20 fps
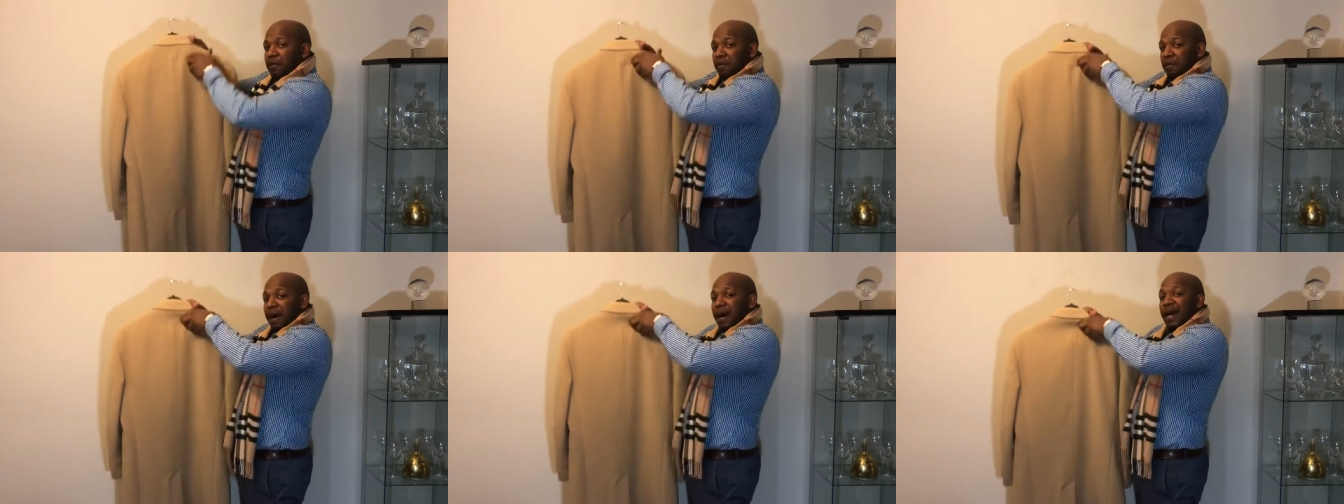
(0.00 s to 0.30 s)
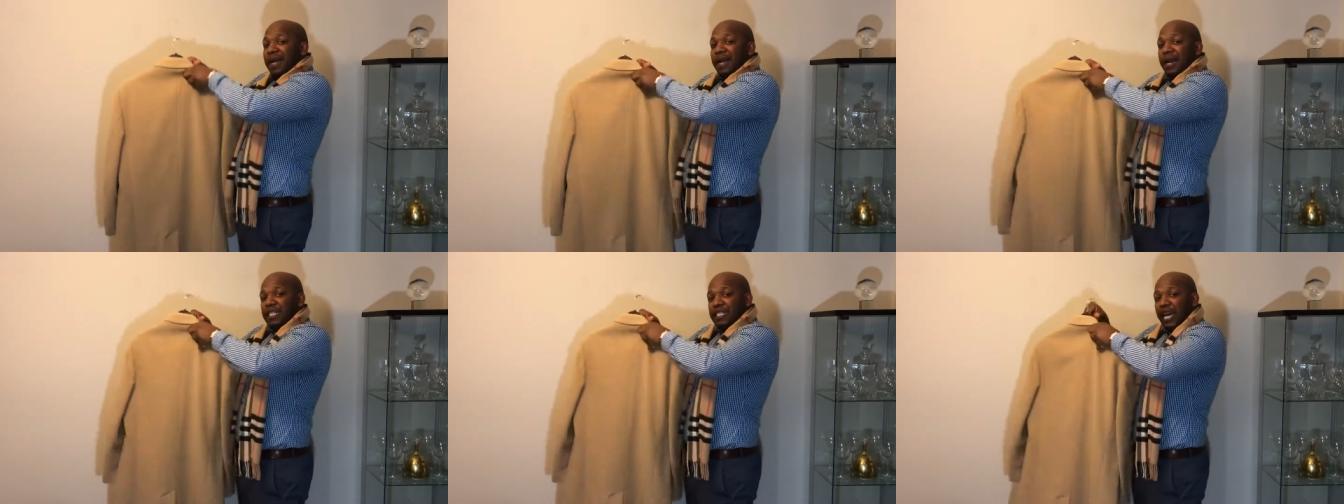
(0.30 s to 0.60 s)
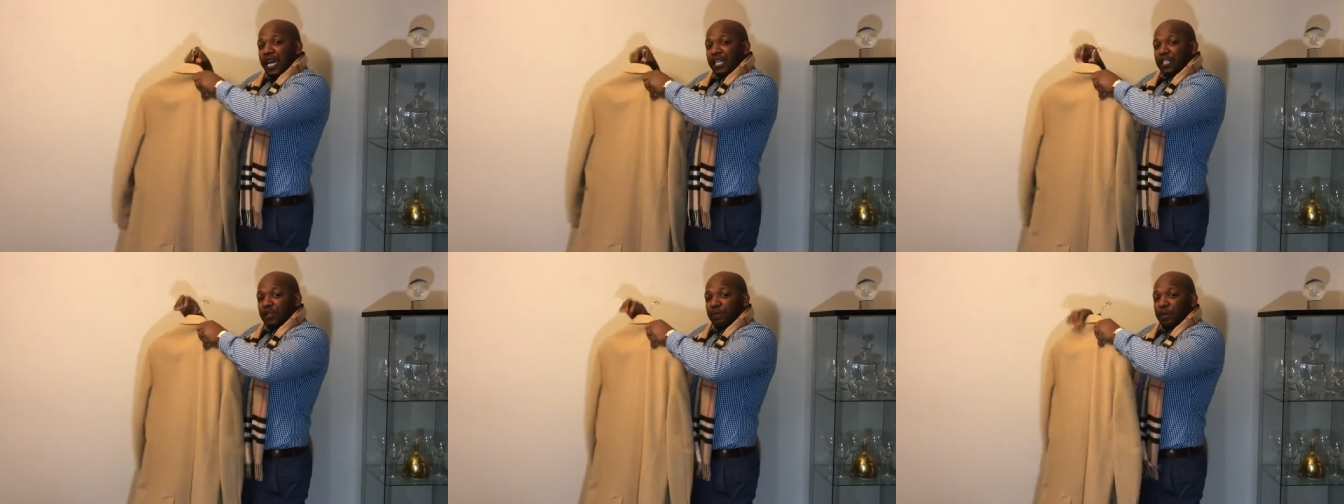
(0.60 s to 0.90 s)
Mine
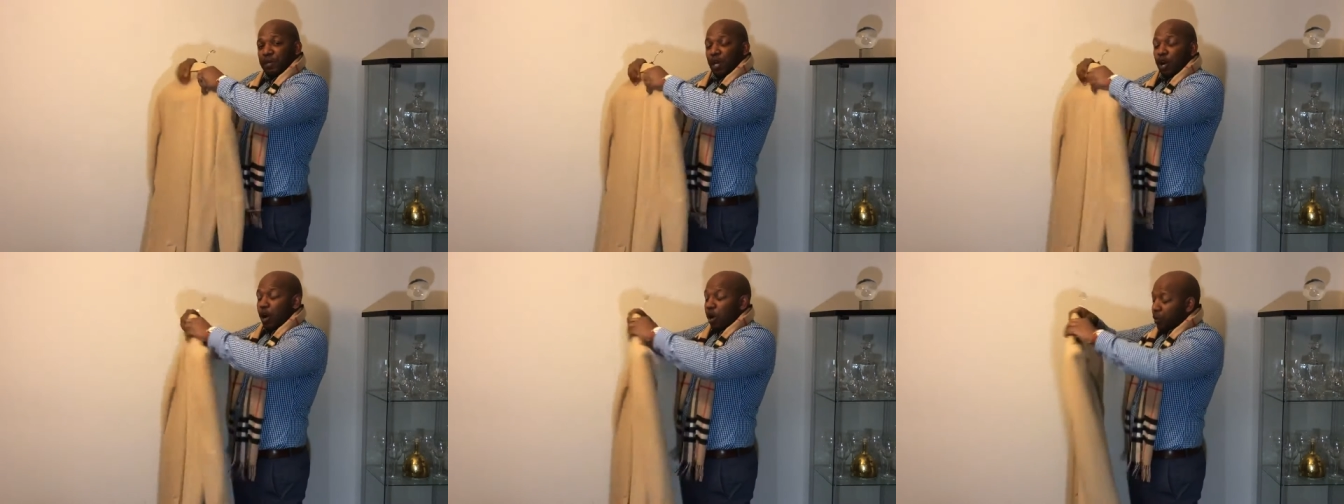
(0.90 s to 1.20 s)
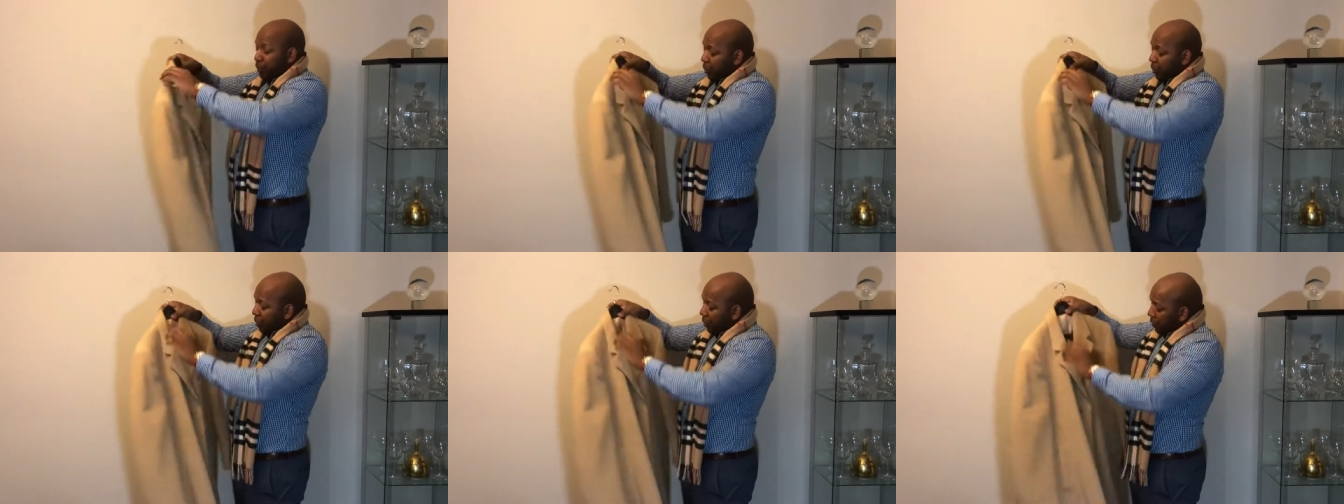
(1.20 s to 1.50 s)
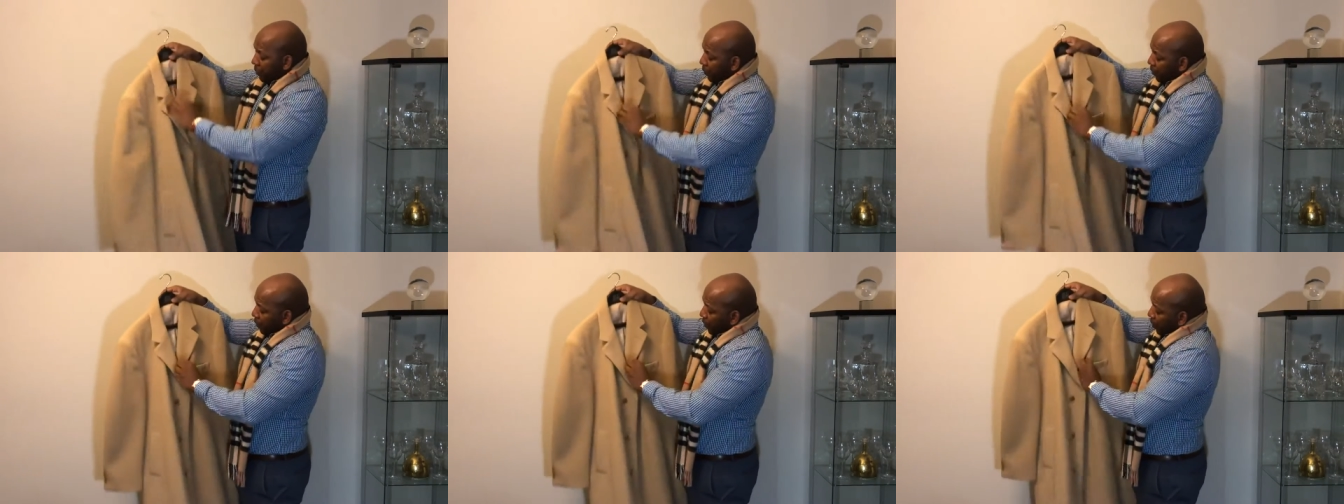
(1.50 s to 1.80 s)
has actually been
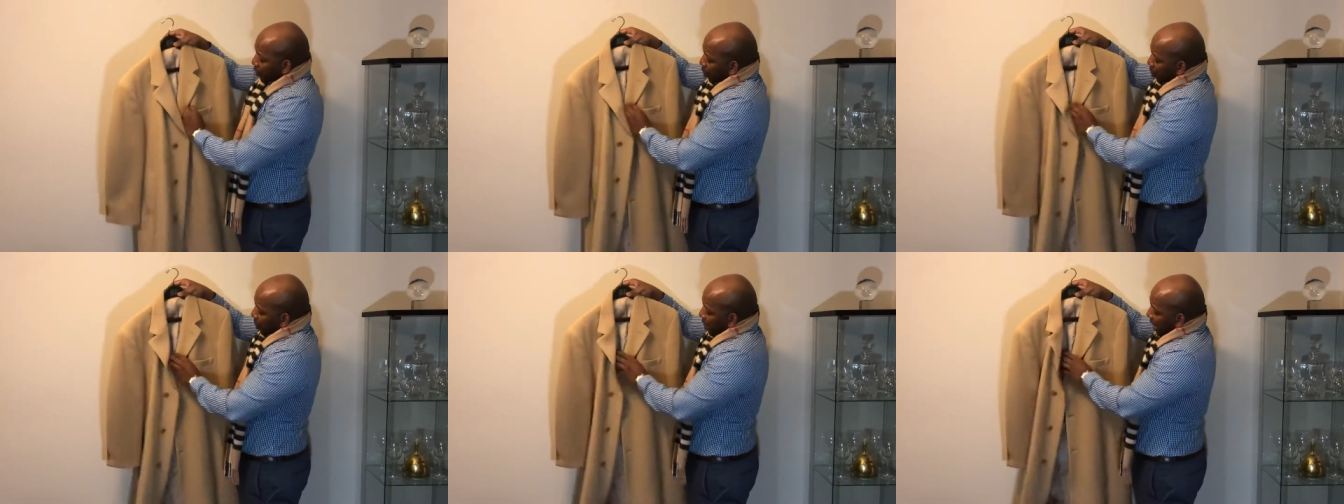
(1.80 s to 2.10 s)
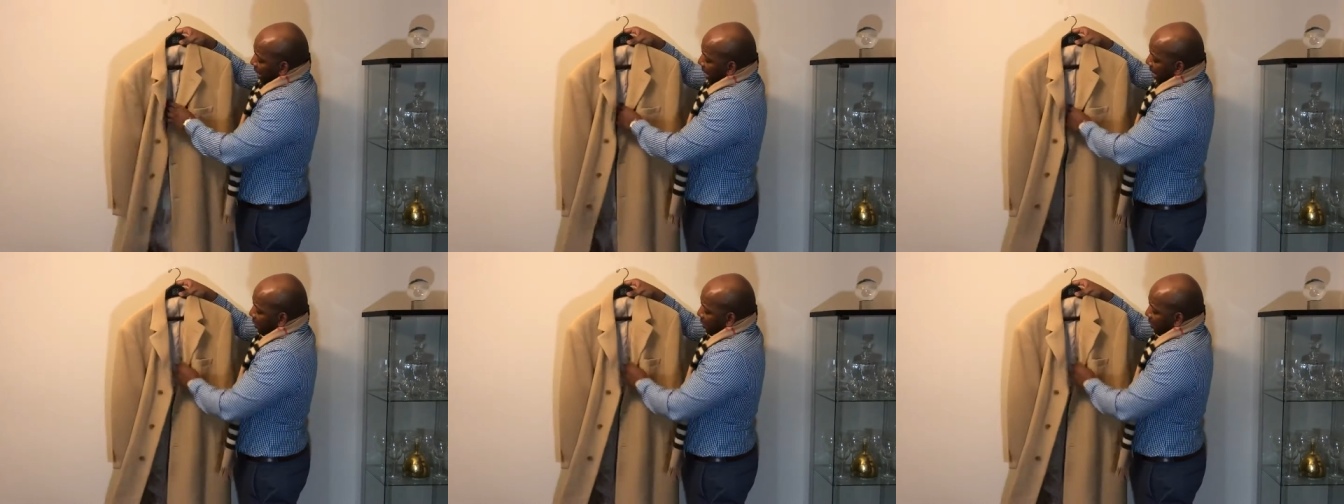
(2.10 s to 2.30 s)
altered where